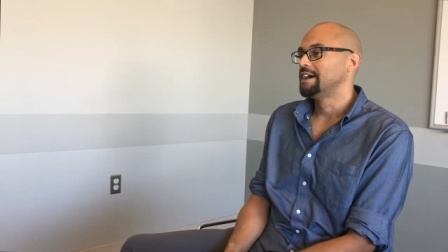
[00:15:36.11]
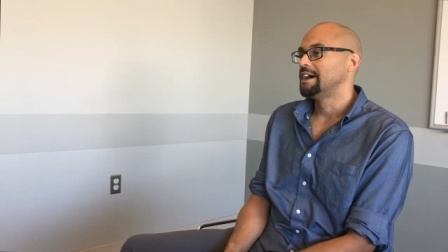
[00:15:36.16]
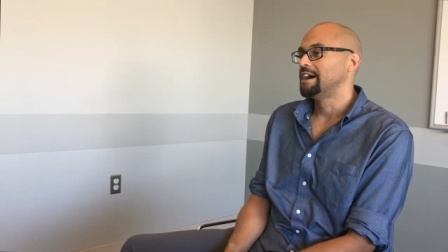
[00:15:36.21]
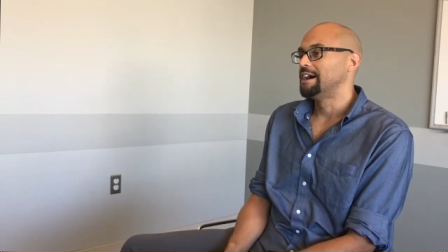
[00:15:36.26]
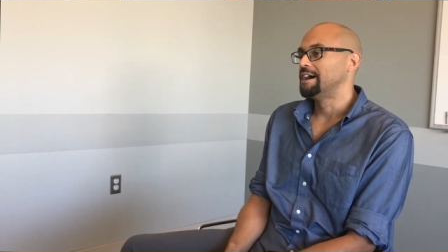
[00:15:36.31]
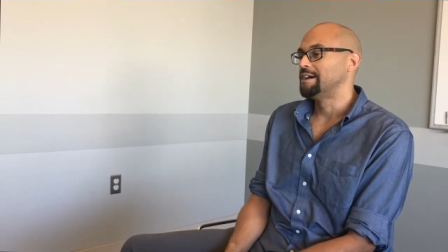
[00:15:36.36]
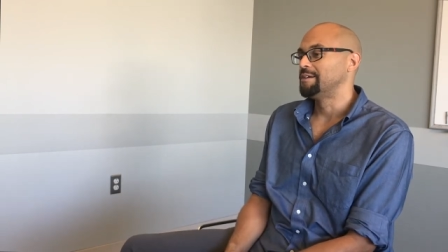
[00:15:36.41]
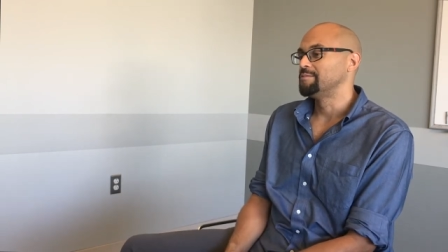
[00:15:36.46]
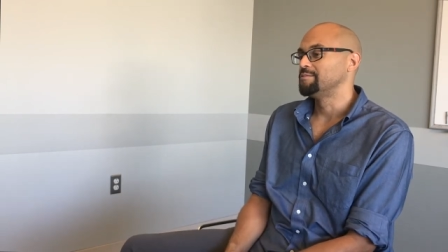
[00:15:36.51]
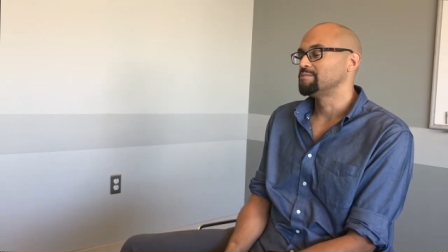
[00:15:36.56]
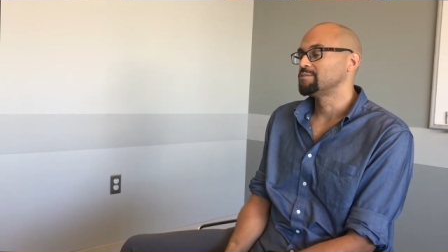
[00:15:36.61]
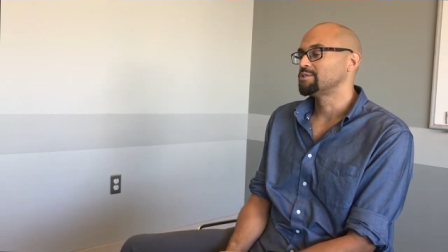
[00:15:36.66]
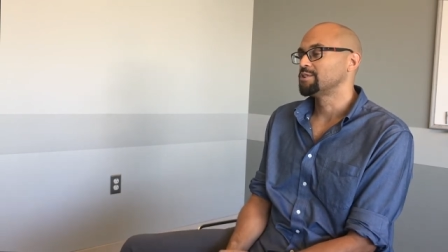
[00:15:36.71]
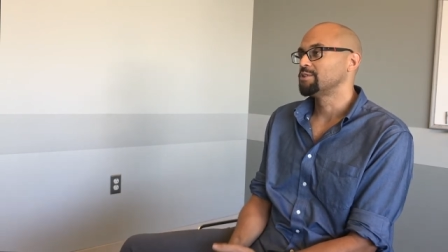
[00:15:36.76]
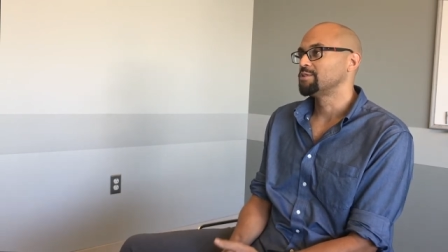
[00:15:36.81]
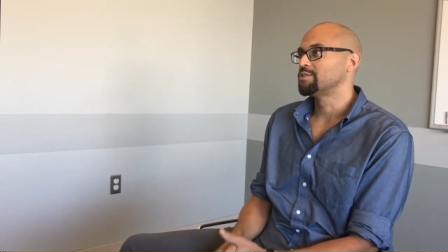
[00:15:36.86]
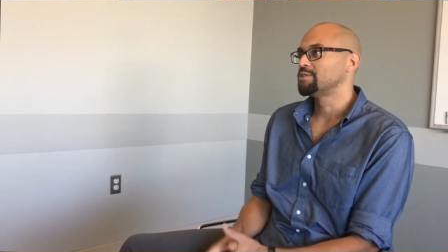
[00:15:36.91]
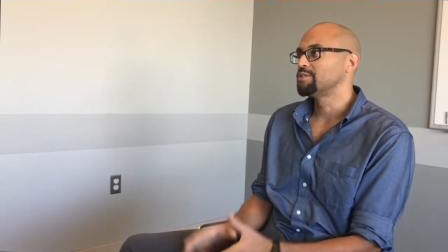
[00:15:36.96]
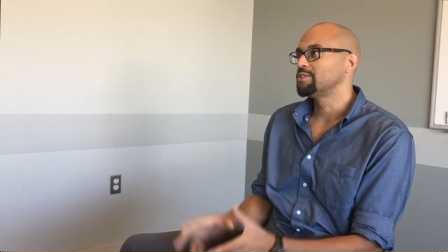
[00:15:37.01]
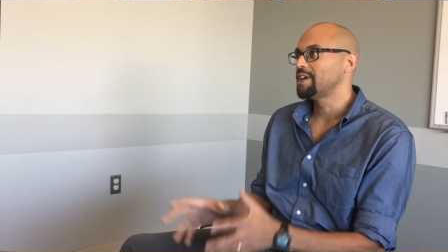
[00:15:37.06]
Um,
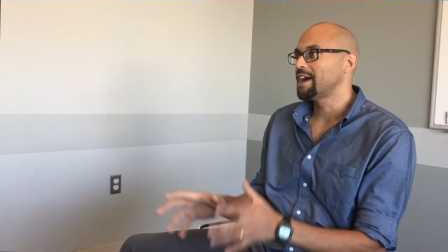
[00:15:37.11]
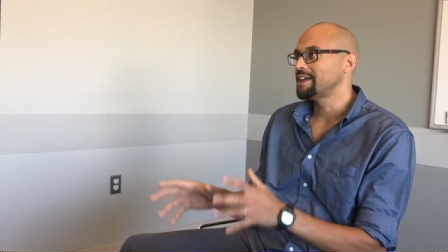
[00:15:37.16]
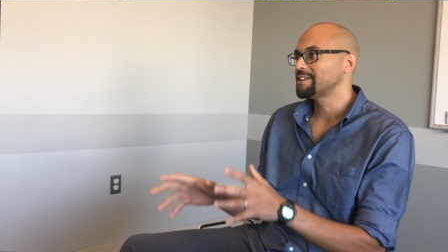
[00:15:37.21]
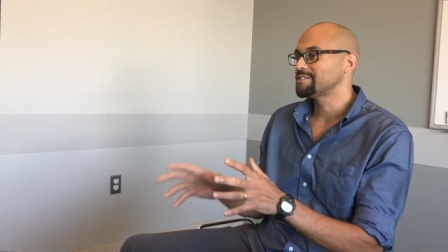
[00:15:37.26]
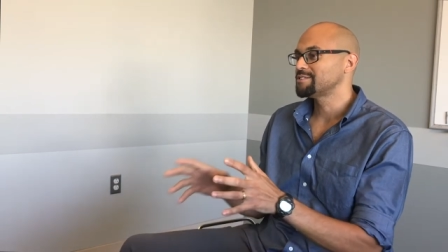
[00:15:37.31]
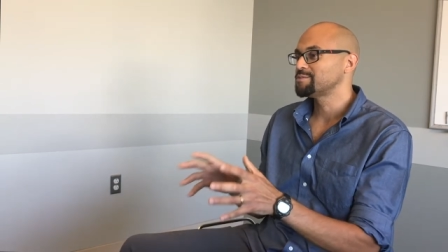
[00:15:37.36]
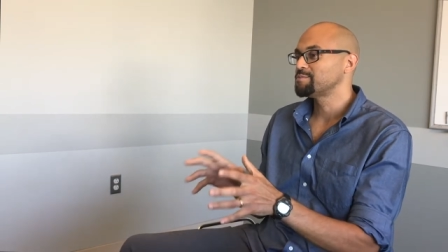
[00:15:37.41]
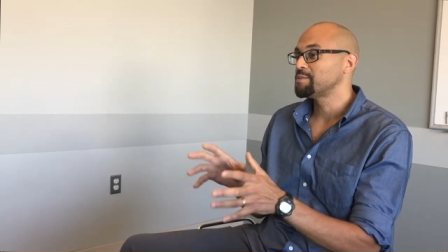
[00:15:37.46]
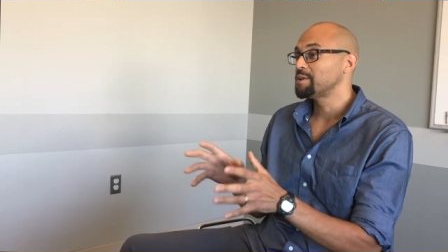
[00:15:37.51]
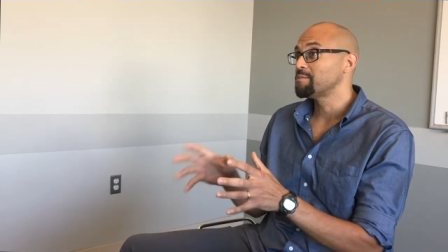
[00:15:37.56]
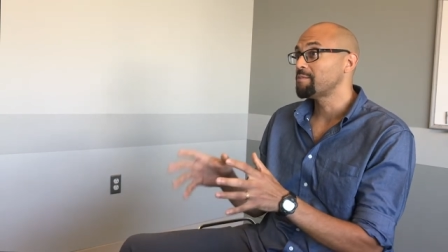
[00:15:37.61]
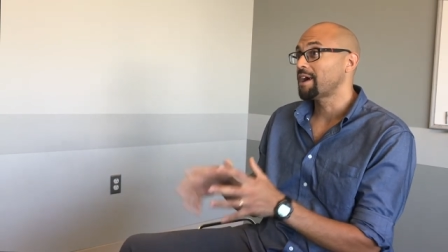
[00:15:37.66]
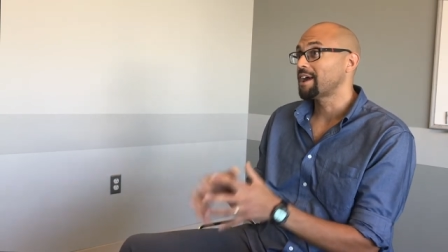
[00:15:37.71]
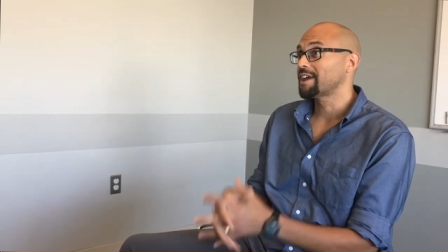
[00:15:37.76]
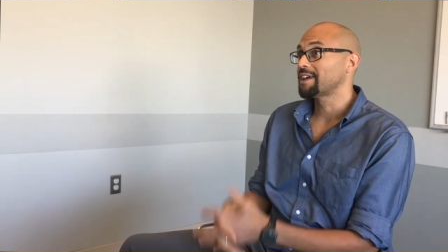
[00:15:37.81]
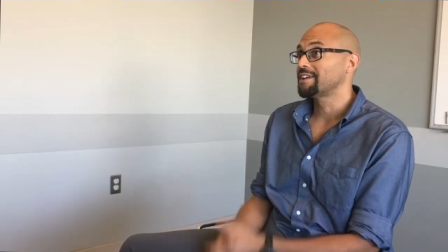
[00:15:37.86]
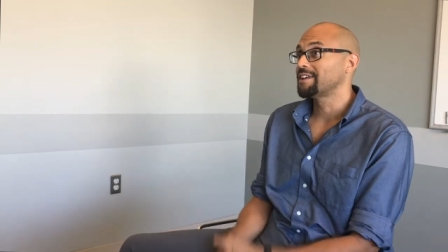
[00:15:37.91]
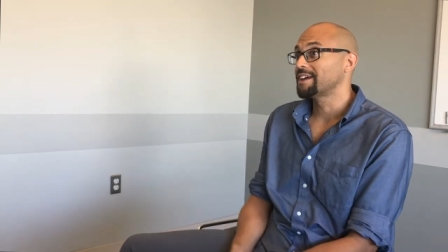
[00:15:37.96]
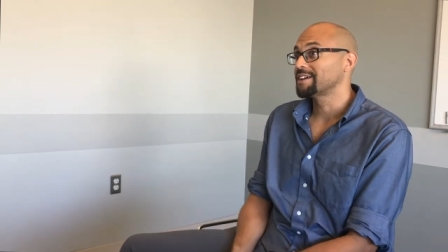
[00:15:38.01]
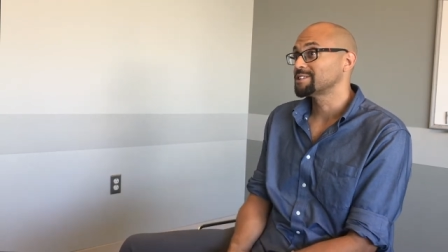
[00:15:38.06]
so that's been my
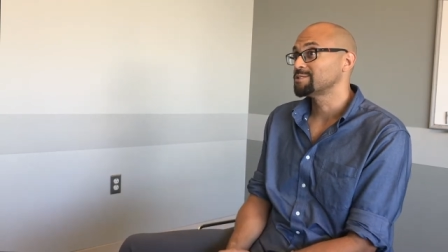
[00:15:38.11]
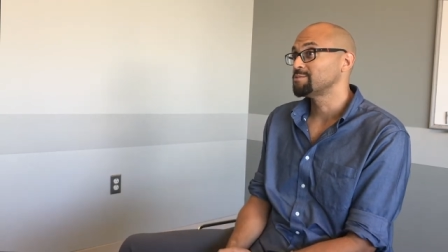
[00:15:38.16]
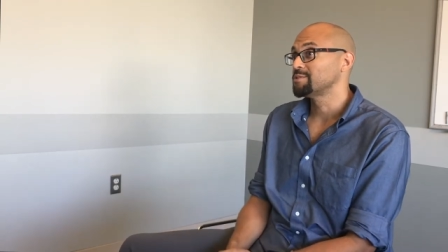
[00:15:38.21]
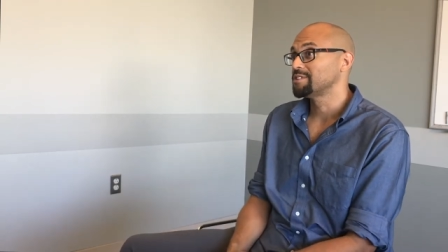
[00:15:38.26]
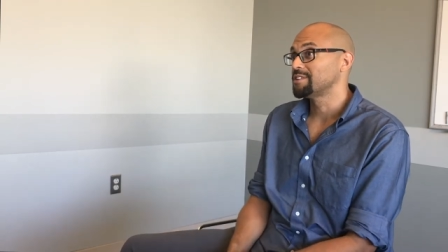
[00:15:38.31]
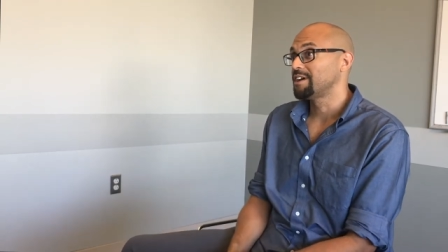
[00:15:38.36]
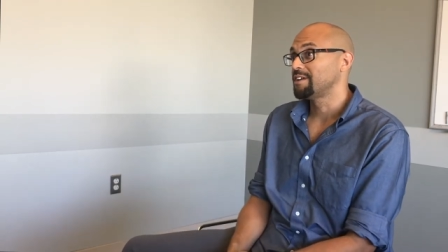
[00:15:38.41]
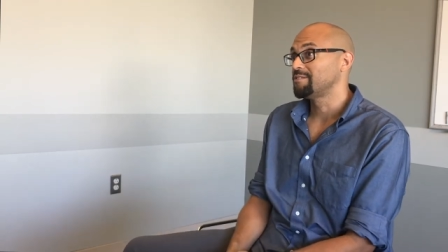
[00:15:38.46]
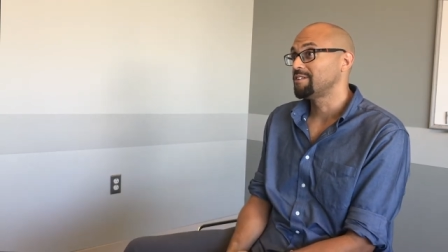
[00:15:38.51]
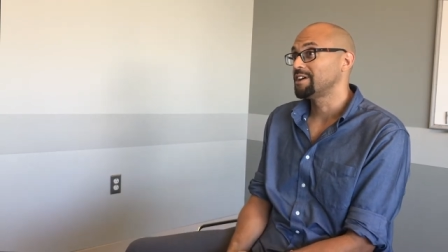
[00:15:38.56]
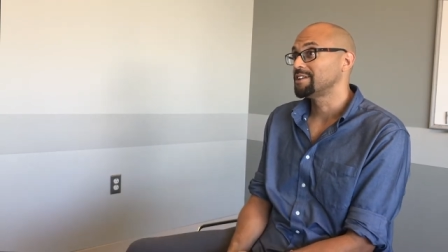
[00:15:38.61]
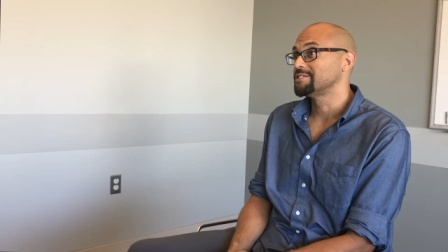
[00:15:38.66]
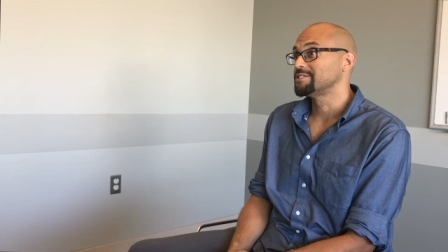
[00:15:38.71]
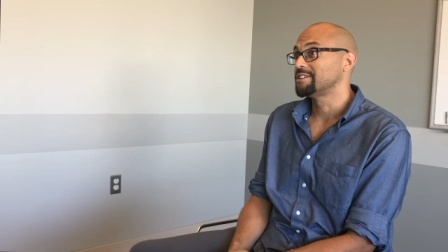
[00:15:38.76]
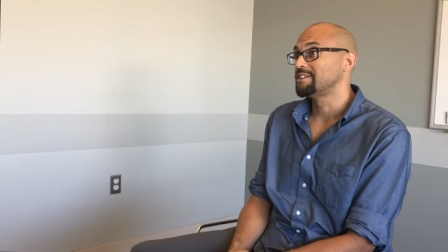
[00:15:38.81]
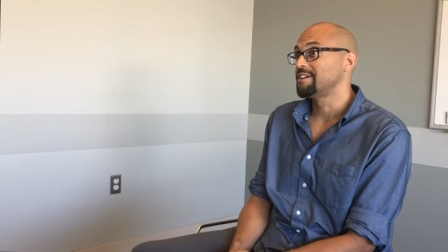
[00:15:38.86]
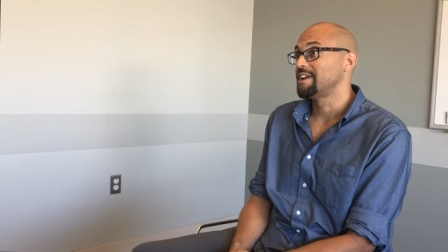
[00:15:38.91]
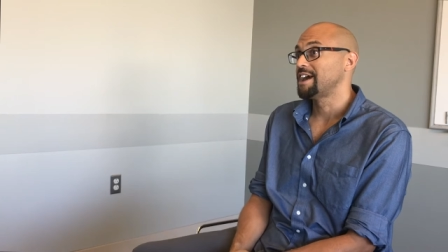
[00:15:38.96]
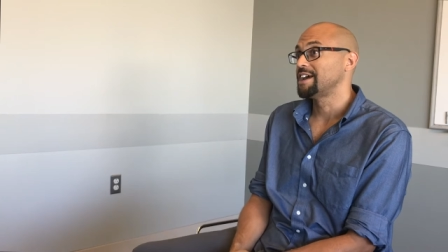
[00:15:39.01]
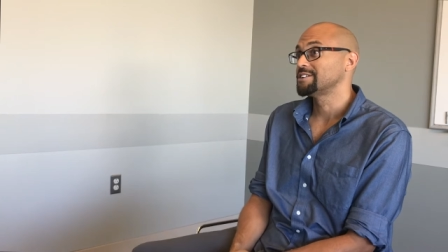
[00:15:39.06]
connection with Nonviolence
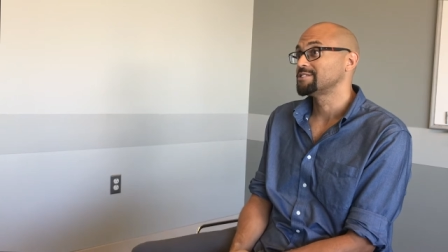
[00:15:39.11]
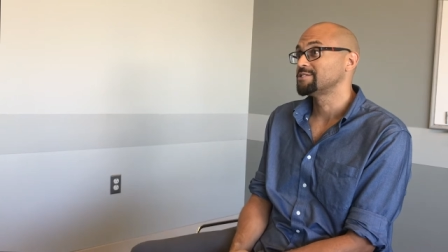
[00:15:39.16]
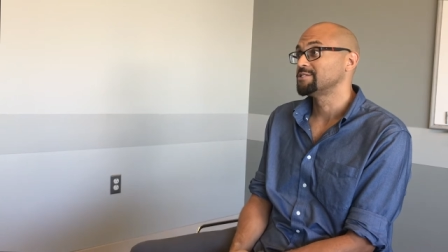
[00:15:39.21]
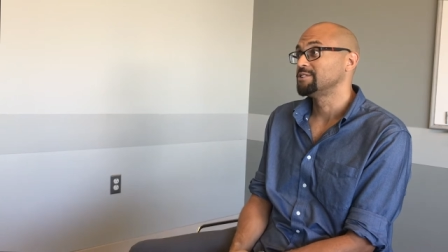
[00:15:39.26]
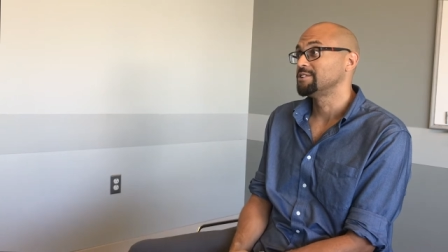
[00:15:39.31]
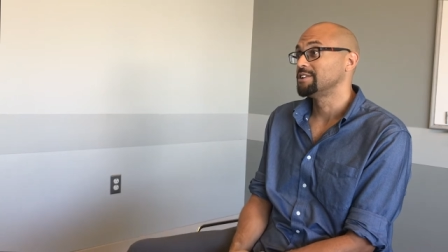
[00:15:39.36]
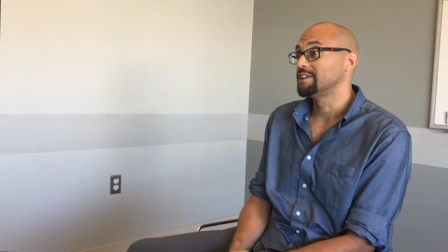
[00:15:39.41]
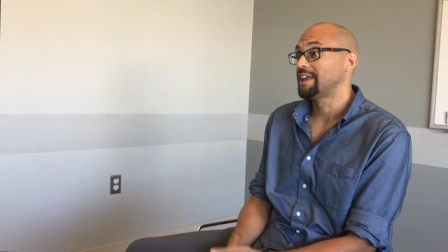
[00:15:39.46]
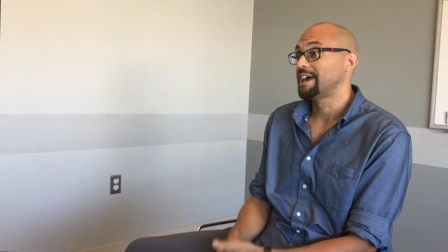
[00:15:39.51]
International.